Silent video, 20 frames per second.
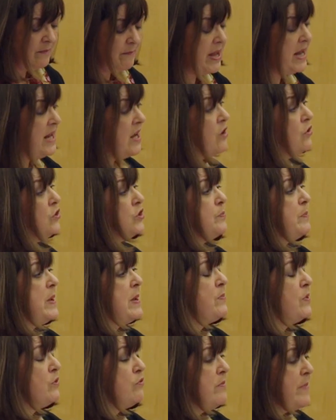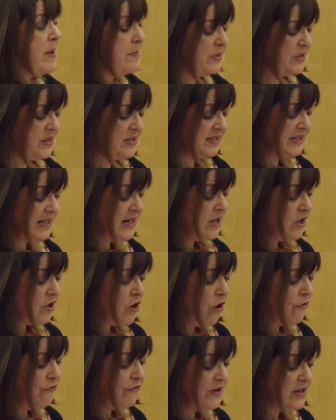Many older people remember the zinc
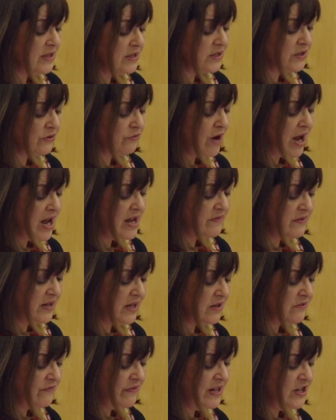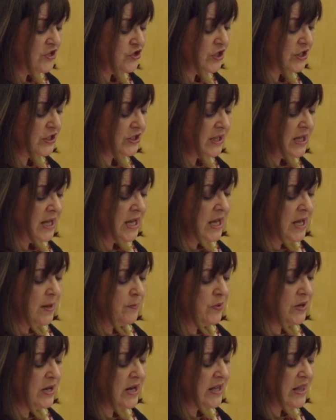coffins arriving in villages,
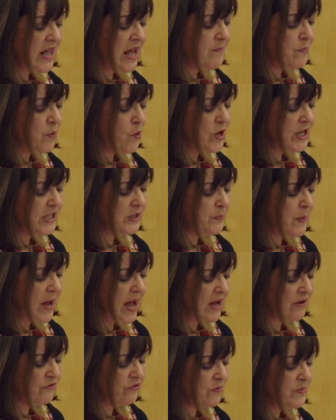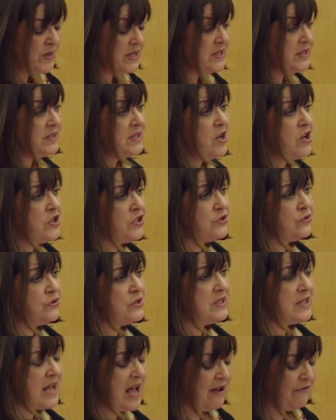bringing their boys back from the
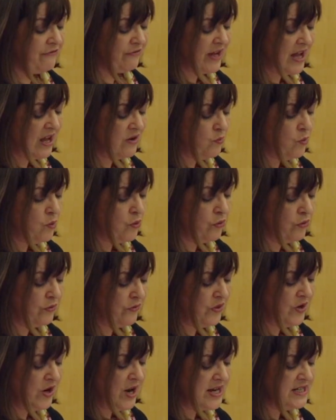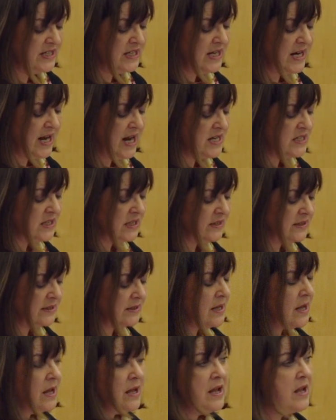disastrous Afghan war of the
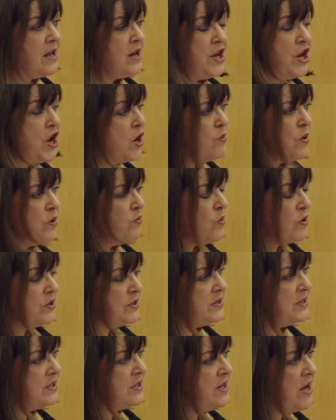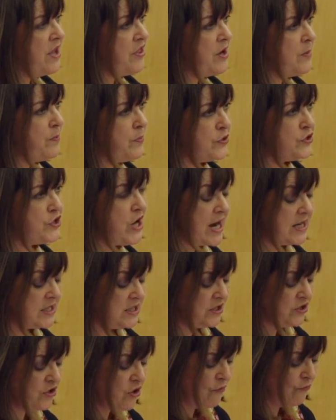1980s. No one wants another
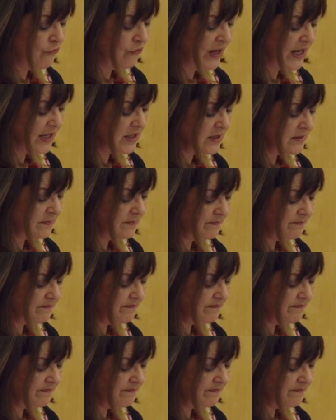protracted conflict.